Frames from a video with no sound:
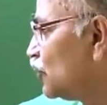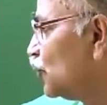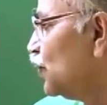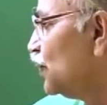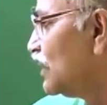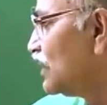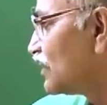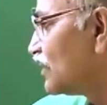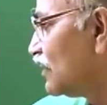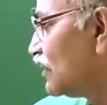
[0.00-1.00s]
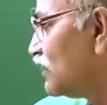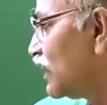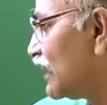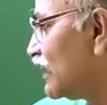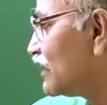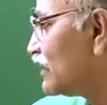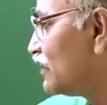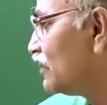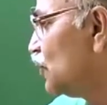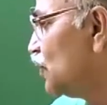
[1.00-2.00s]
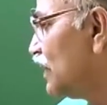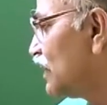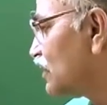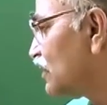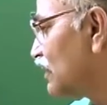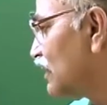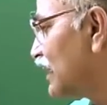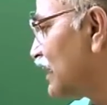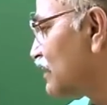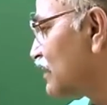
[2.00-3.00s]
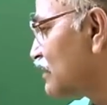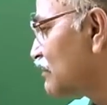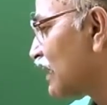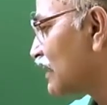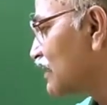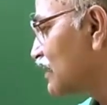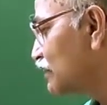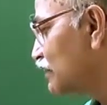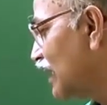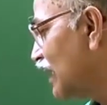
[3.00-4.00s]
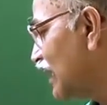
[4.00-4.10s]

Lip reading: 2 weeks on mechanics, 2 weeks on electricity magnetism,